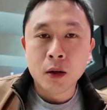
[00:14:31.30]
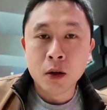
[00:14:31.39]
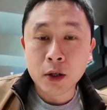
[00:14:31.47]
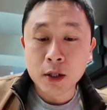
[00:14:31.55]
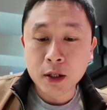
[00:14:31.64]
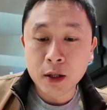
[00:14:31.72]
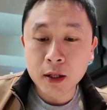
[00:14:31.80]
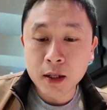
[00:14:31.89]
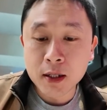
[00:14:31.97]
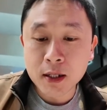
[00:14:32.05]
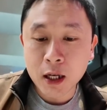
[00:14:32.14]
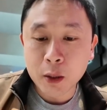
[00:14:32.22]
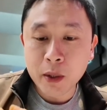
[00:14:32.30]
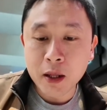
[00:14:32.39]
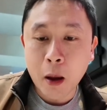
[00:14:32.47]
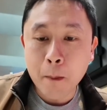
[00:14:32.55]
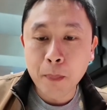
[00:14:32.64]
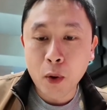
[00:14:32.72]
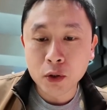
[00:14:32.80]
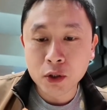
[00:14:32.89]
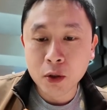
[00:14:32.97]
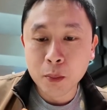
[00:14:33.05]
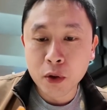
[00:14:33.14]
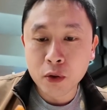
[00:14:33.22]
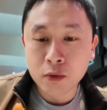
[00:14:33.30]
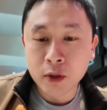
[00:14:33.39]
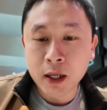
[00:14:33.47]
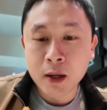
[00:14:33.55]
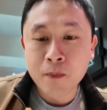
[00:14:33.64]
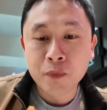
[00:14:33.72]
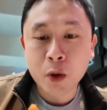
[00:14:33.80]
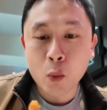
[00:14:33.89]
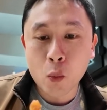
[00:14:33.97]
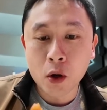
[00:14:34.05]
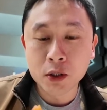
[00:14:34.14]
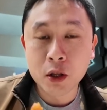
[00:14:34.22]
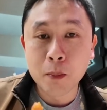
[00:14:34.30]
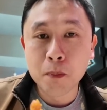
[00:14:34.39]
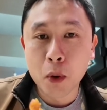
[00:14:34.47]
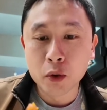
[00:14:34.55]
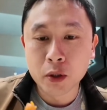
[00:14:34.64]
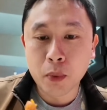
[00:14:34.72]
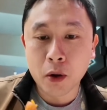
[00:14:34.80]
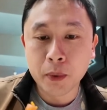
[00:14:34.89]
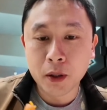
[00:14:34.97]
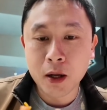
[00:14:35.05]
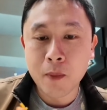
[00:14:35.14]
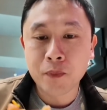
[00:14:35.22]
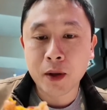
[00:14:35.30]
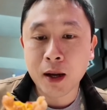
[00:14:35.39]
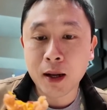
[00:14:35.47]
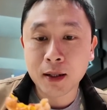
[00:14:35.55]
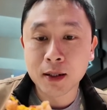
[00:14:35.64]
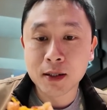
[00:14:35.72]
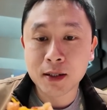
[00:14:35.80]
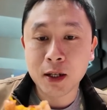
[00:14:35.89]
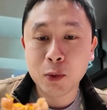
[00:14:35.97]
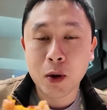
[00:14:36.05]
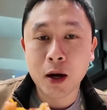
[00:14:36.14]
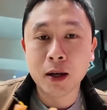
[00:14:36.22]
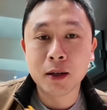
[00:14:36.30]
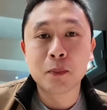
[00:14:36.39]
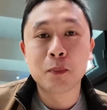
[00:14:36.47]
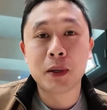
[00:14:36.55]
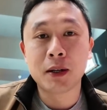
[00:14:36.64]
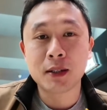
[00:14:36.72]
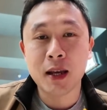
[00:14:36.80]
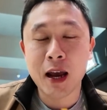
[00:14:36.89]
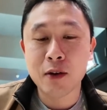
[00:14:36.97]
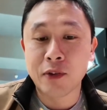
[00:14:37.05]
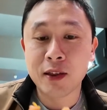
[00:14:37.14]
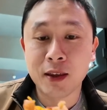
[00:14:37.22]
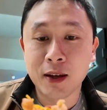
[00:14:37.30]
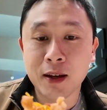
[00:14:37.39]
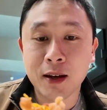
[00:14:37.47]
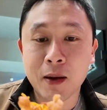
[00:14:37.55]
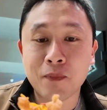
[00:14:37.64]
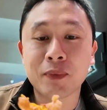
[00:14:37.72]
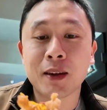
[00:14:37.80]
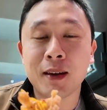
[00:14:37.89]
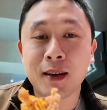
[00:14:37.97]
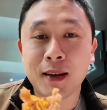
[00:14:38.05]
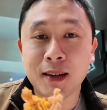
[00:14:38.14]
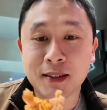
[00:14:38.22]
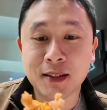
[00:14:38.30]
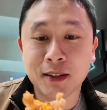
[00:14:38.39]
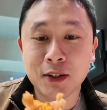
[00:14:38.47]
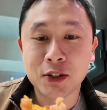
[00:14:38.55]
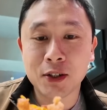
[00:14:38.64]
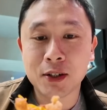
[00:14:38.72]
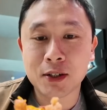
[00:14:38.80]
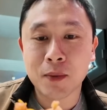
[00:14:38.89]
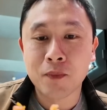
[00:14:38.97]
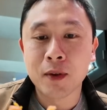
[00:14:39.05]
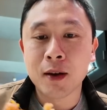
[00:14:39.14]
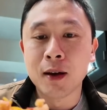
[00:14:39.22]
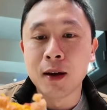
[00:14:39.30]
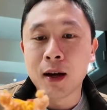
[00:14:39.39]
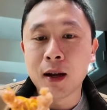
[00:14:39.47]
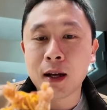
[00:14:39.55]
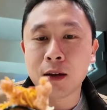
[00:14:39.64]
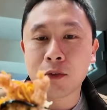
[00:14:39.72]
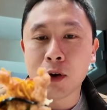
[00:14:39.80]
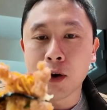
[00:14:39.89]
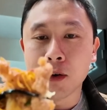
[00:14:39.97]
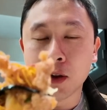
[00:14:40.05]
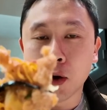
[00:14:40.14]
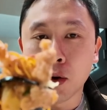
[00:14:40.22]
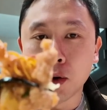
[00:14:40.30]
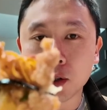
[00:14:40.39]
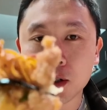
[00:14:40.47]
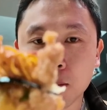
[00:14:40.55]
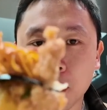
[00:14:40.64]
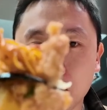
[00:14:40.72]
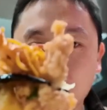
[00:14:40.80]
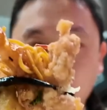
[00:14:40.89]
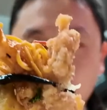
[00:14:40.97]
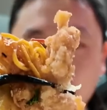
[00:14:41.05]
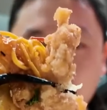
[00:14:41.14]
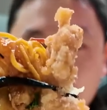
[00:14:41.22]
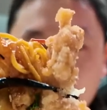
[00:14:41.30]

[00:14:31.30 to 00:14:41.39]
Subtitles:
Okay, so they did tell me that box number 3 was the most popular, and I can see why, because everything in it is delicious. And I've got the ultimate combo